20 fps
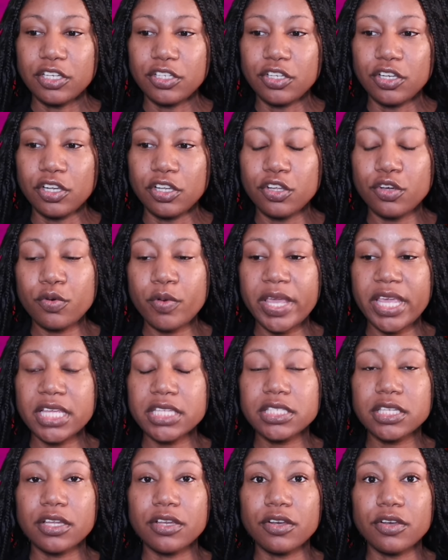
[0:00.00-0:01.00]

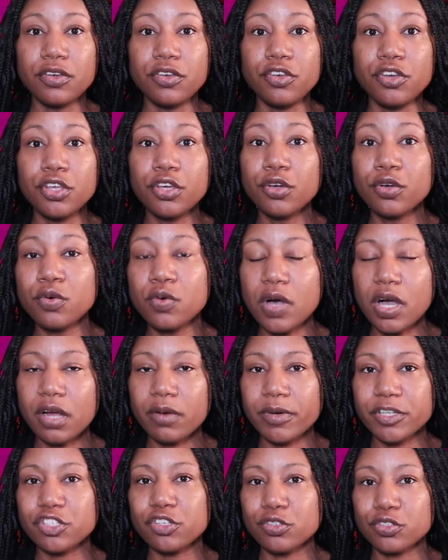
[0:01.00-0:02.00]
Louis' new
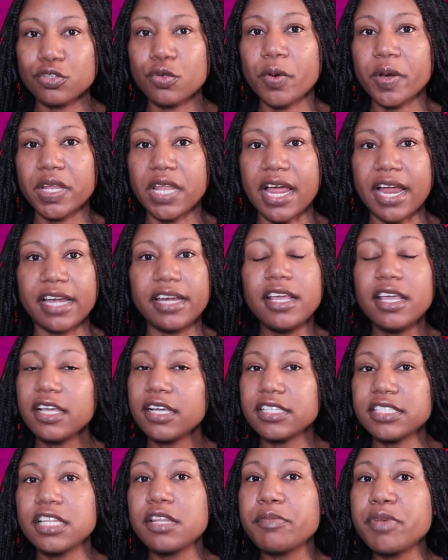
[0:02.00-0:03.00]
original storyline,
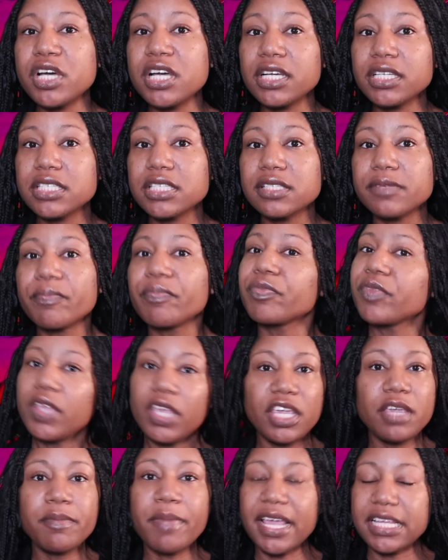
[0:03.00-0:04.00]
because in the books
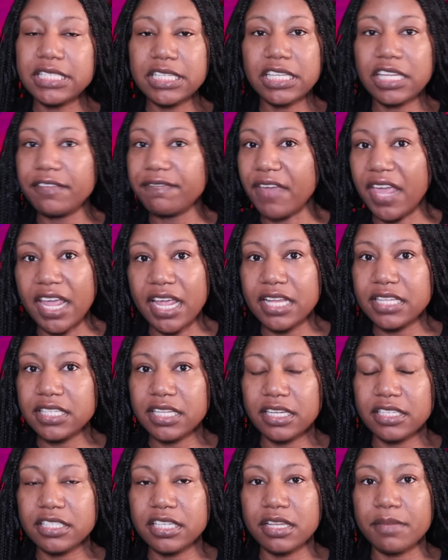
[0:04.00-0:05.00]
he basically fades
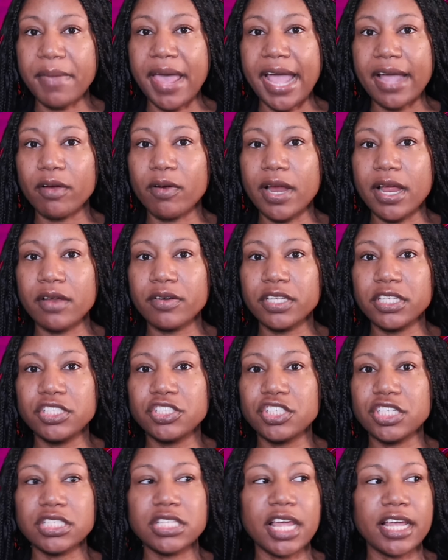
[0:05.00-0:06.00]
into the background and
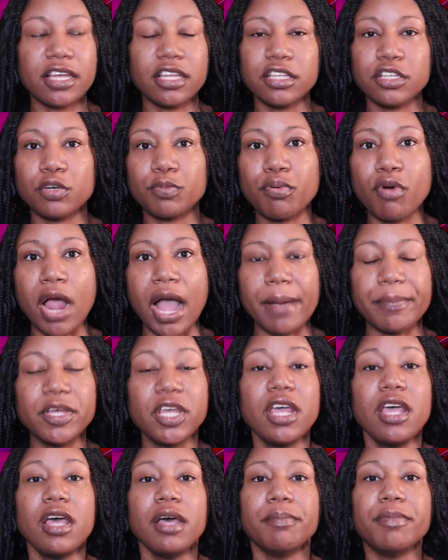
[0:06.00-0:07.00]
he's just like a little prop.
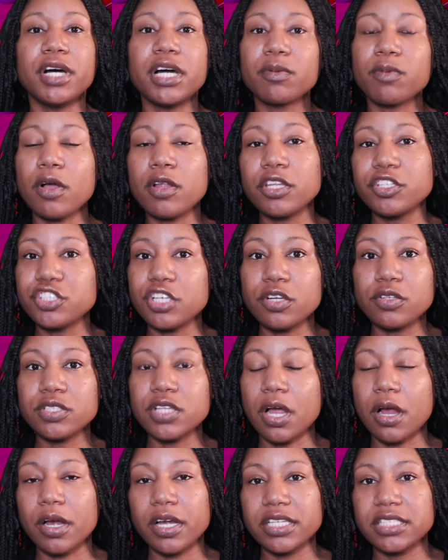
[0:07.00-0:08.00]
But Roland Jones
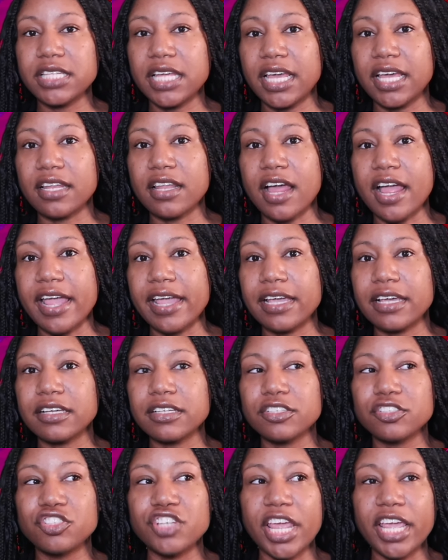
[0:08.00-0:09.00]
already said,
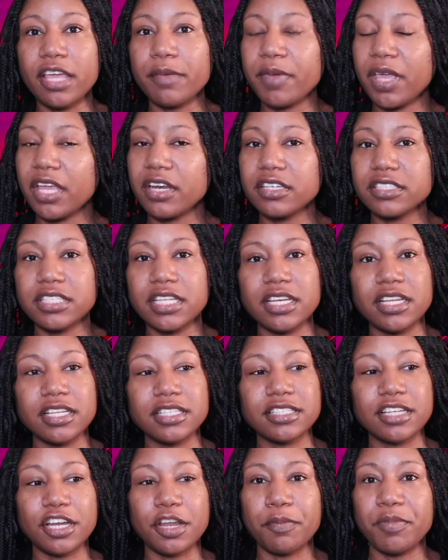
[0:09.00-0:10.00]
like, Jacob Anderson
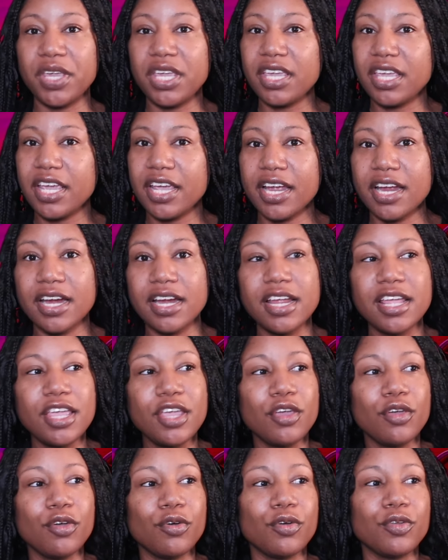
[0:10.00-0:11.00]
is gonna be here.
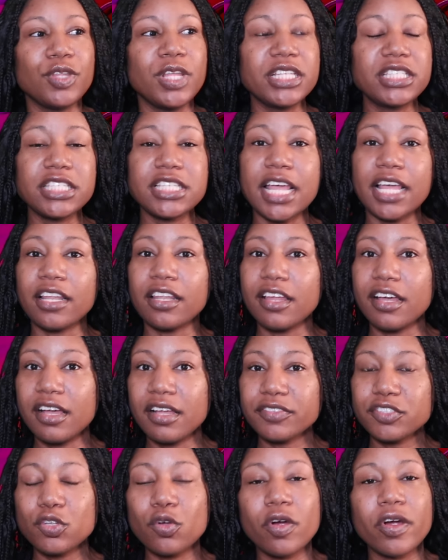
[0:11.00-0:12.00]
This is a
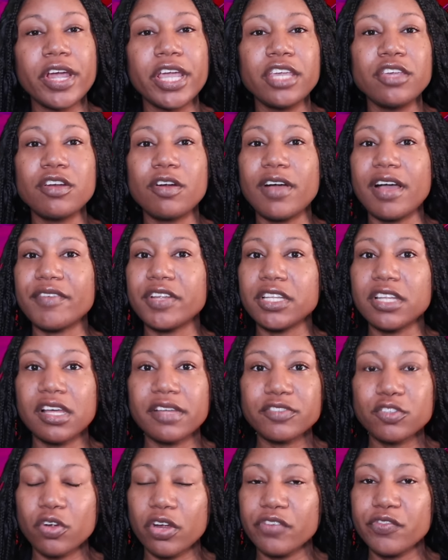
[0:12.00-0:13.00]
love story. You don't have a
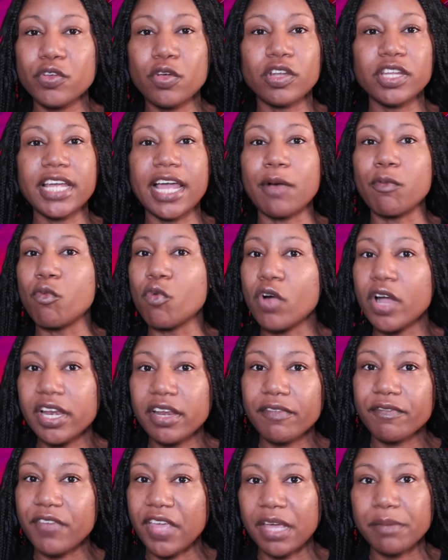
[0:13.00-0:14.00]
love story if you only got
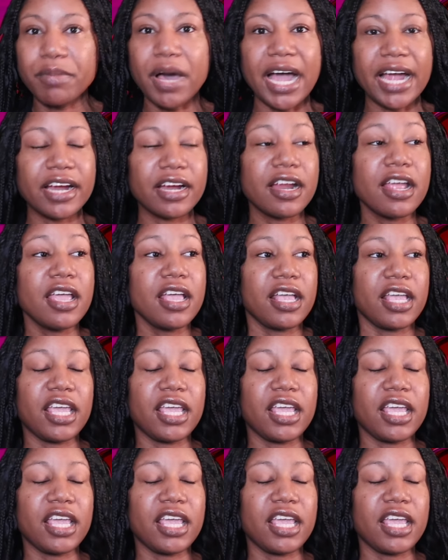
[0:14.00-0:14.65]
one vampire.